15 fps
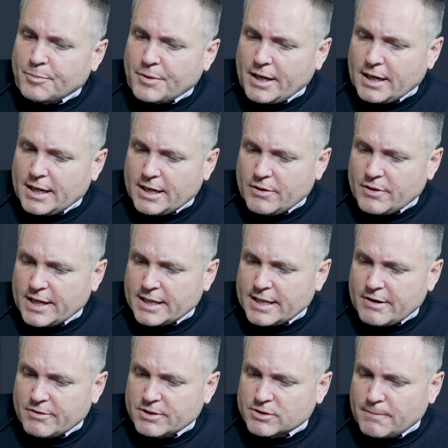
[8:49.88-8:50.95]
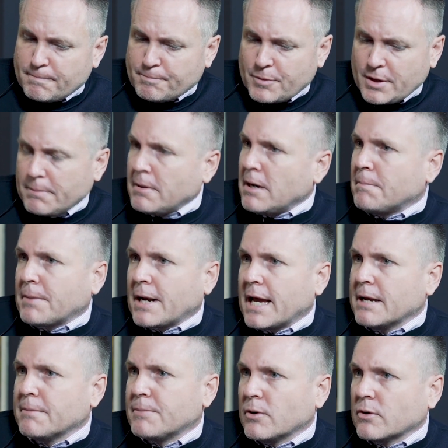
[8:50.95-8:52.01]
And I don't think there is a
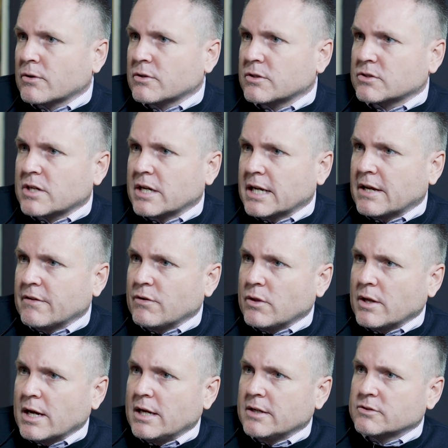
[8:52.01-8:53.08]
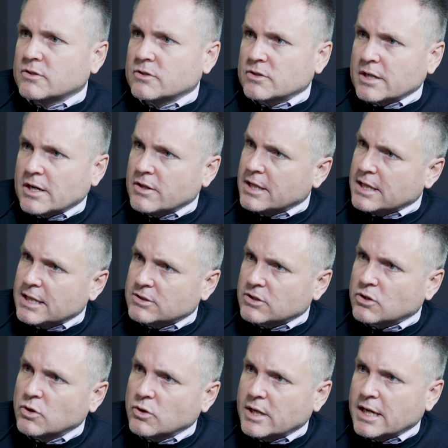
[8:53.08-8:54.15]
playbook that's going to give you the answers. I don't think there's a
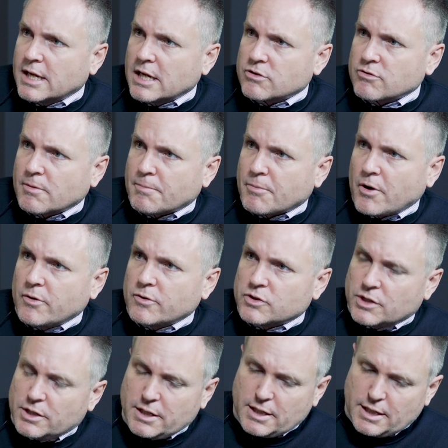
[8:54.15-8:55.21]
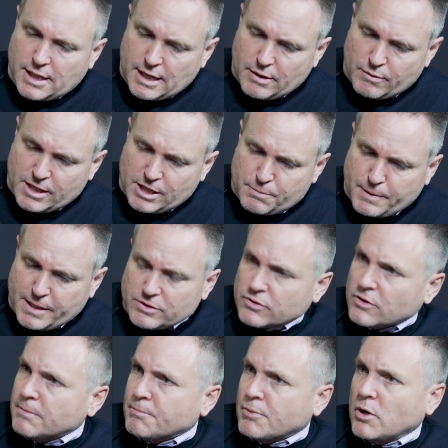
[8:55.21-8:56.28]
cookie cutter approach. It really depends
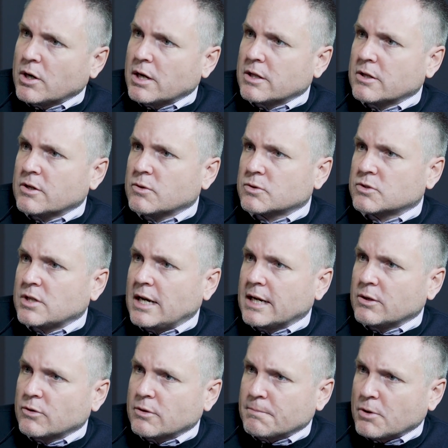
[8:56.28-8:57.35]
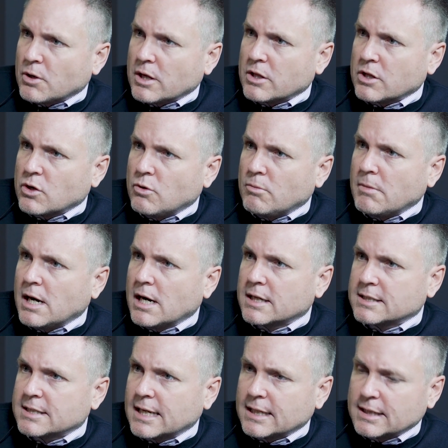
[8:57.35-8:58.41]
on the product that you're selling or the product that you're
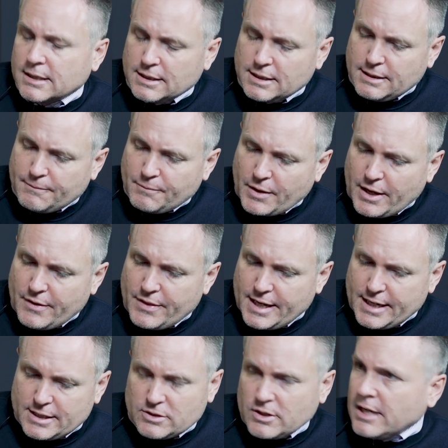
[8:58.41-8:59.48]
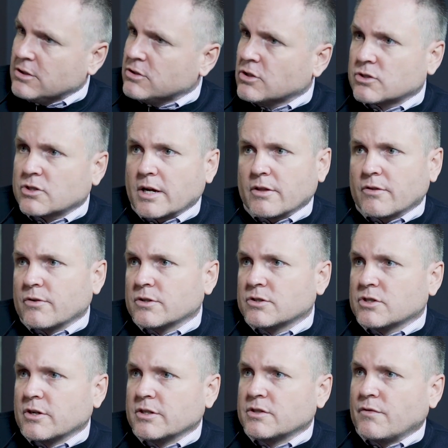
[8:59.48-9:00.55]
marketing. And then it's just going through a
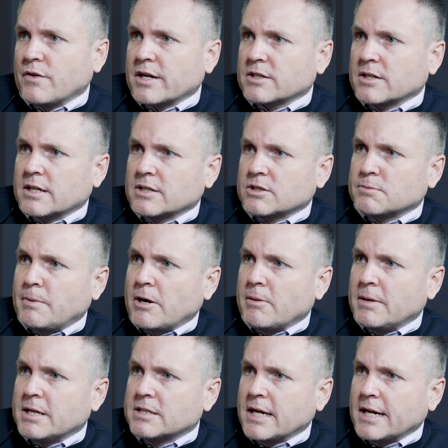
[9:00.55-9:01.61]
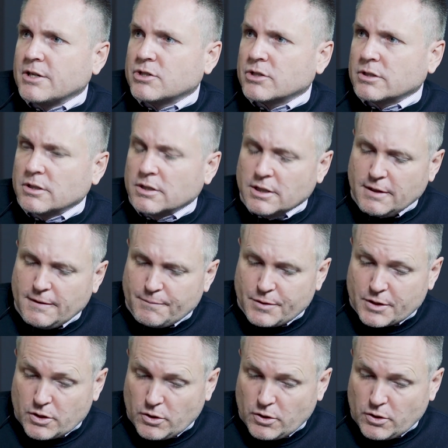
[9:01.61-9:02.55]
series of experimentation. The